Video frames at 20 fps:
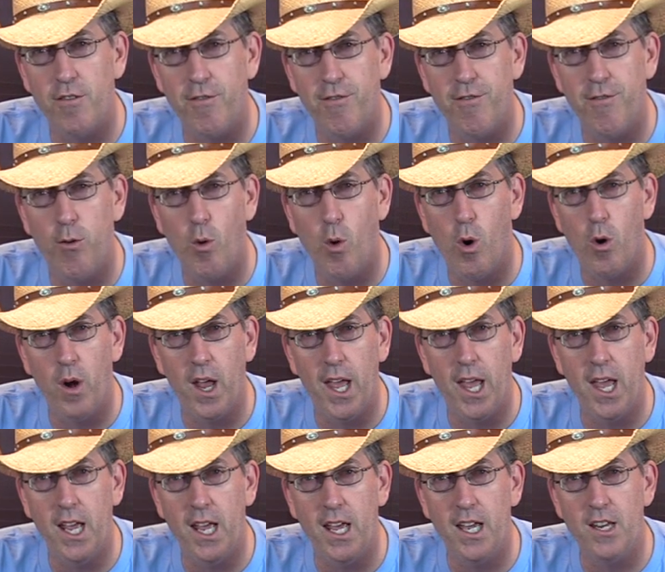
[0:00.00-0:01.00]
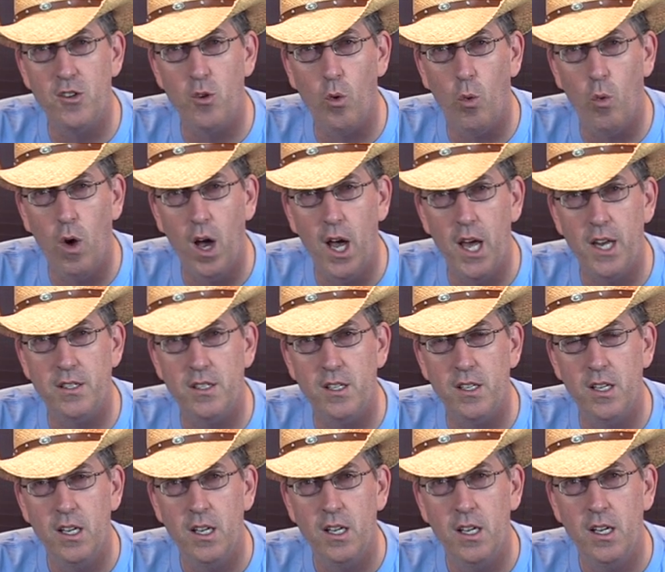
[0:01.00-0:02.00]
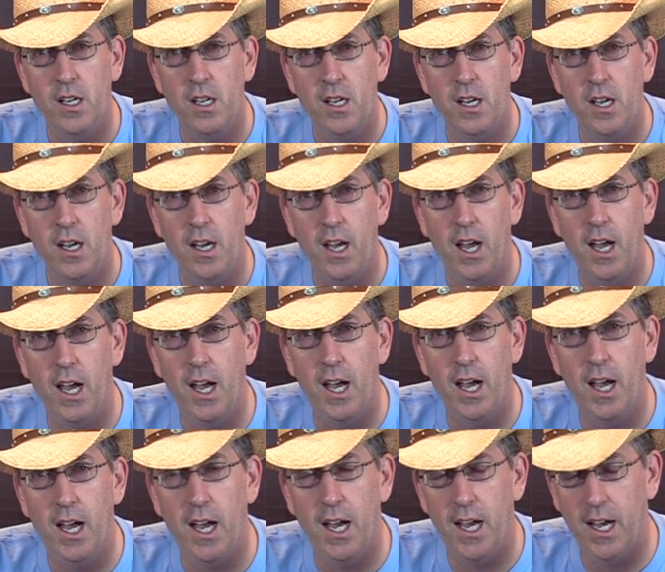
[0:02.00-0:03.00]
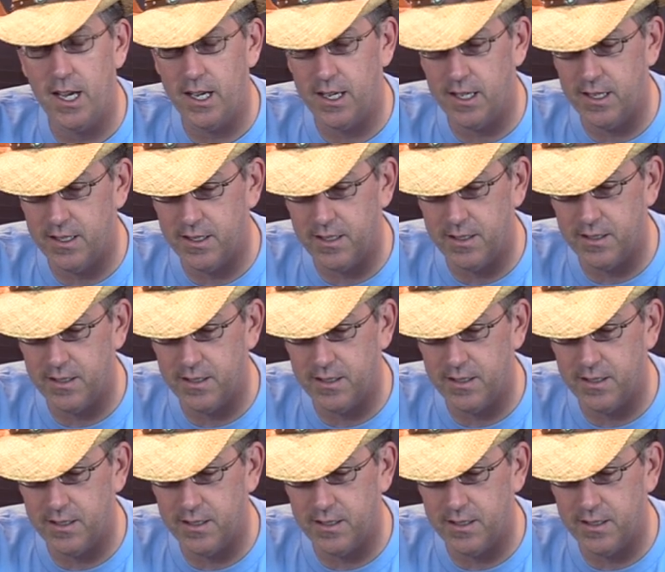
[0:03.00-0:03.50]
foray into what uh,